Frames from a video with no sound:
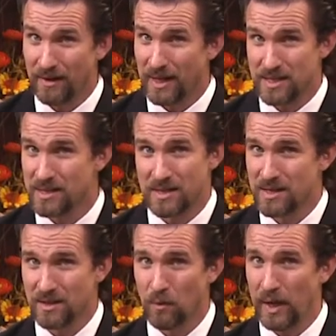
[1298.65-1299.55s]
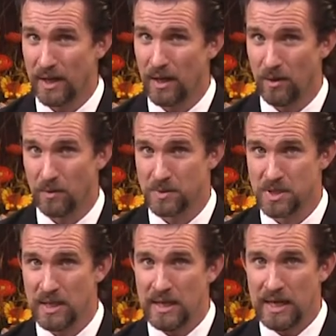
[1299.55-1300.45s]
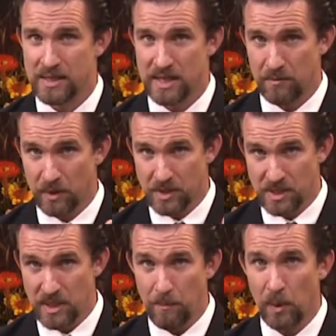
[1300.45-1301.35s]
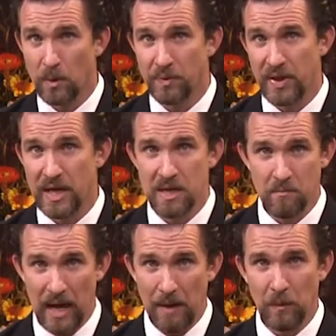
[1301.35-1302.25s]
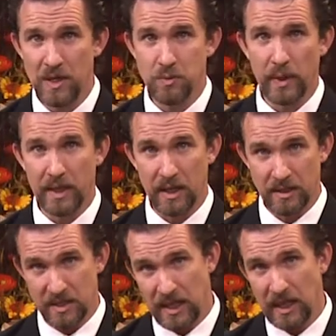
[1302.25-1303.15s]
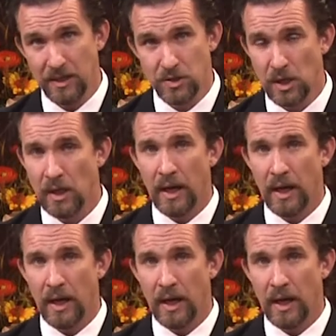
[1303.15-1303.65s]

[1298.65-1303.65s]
That's not the way it goes. It's a reciprocal thing by which we can teach